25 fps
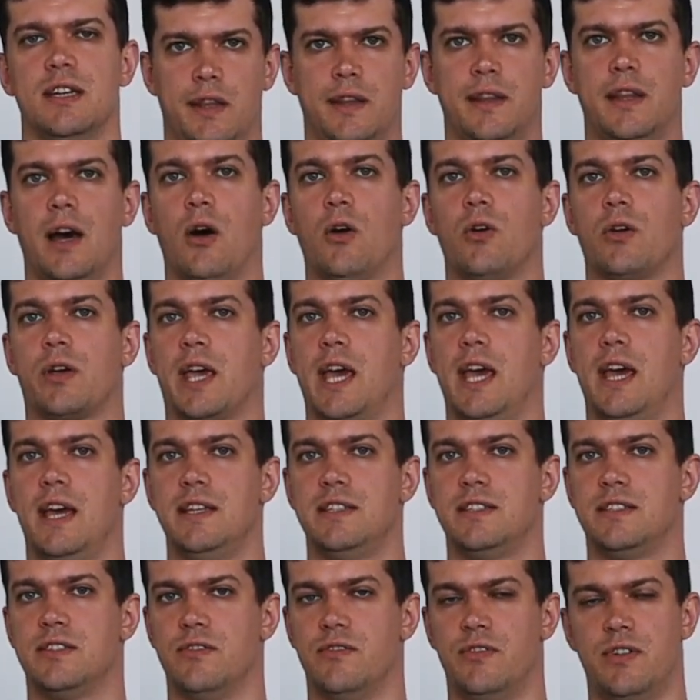In our
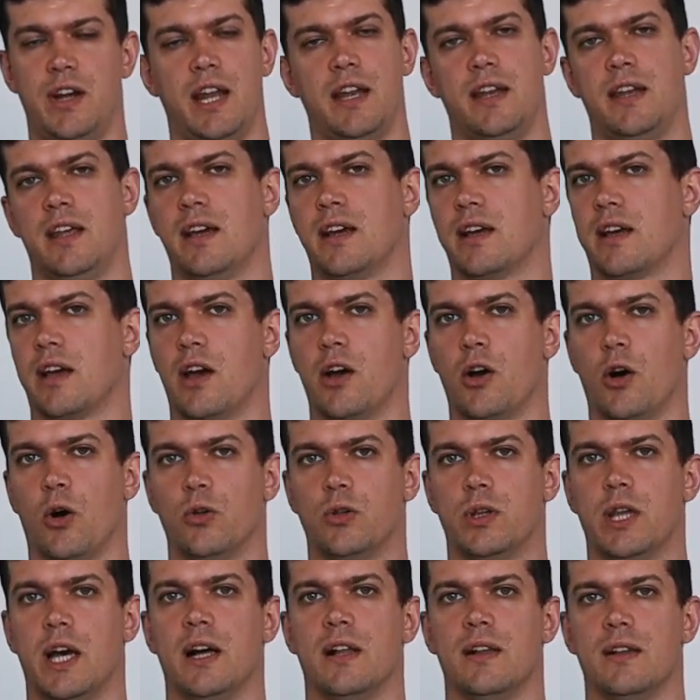case, renting a
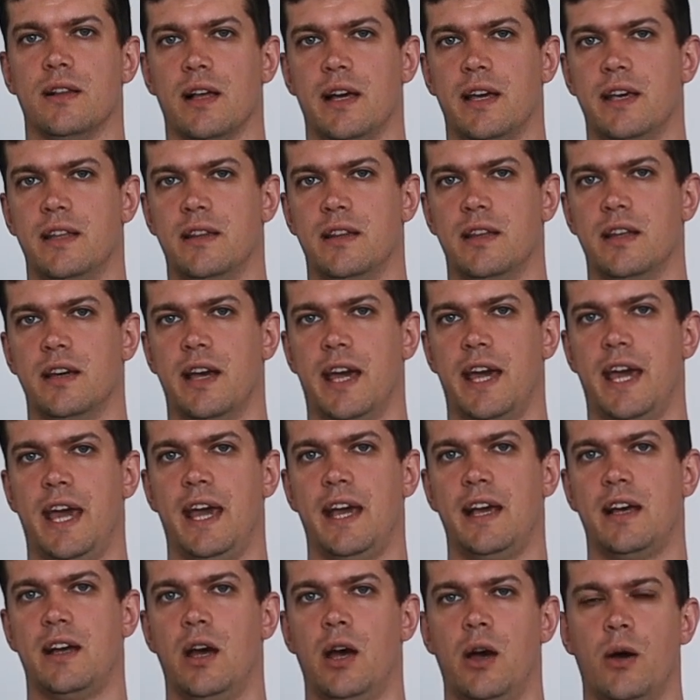hotel in The
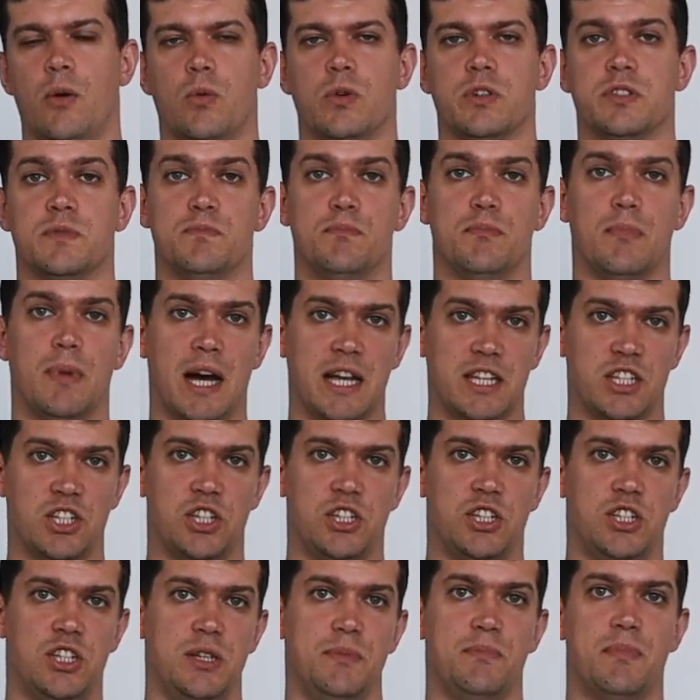Hague was
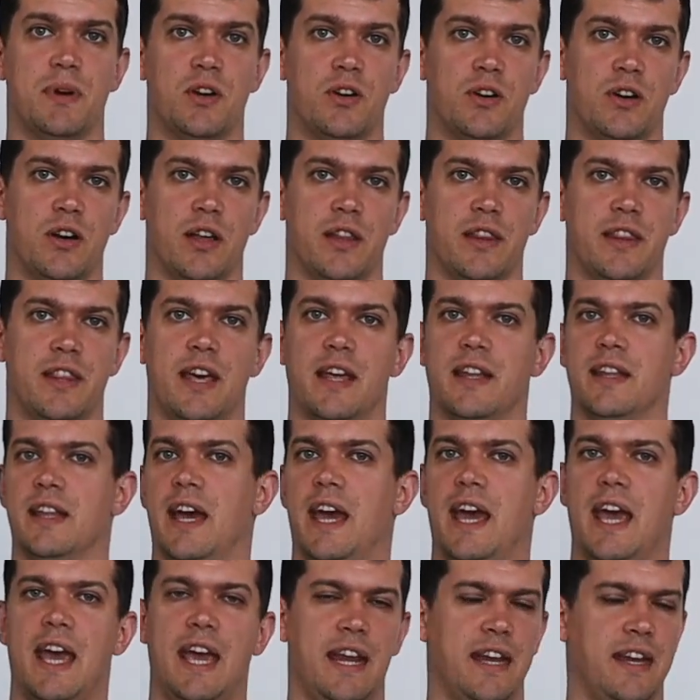much cheaper than
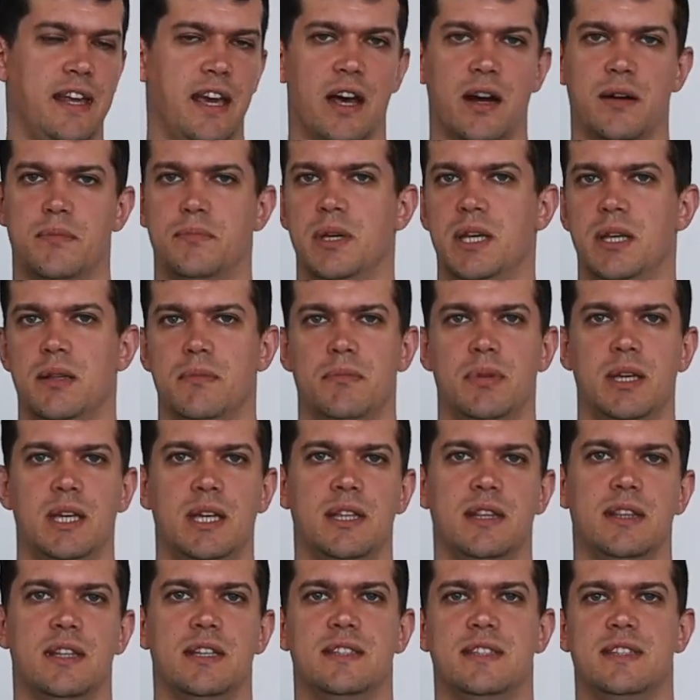any Airbnb
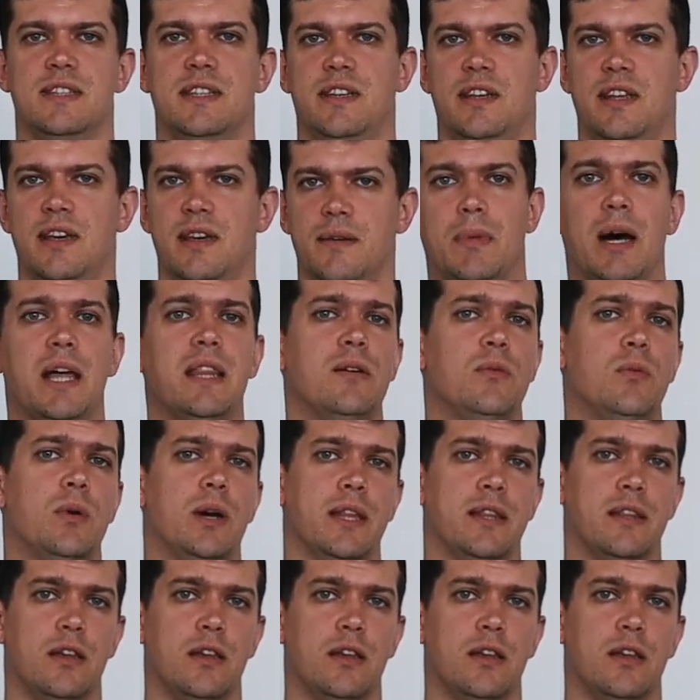in the city. By the way,